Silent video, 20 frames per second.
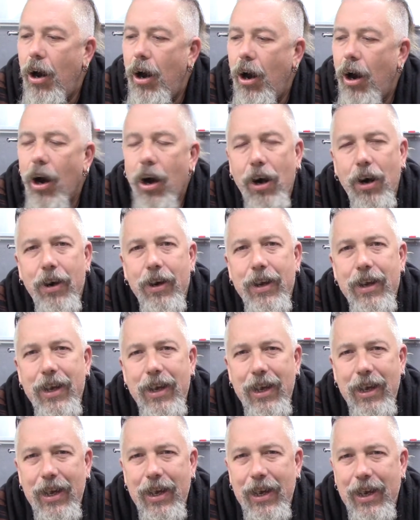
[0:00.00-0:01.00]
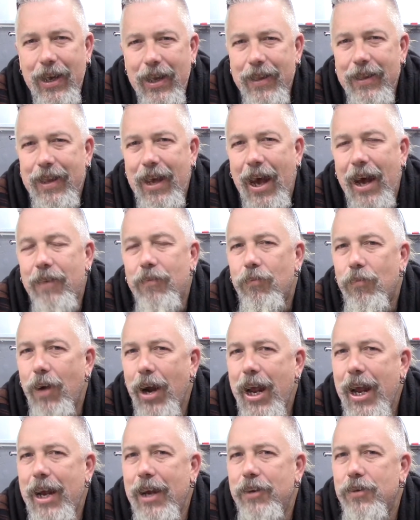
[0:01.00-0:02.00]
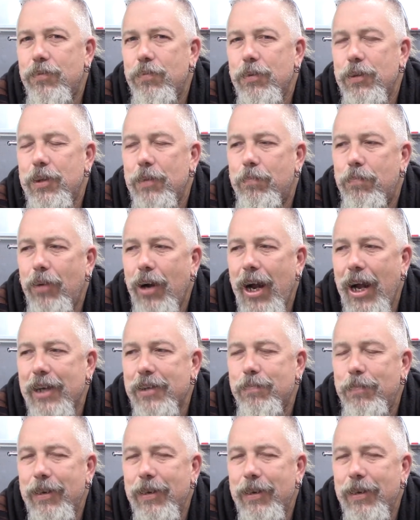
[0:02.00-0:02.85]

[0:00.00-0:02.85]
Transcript: are in that range with the brass,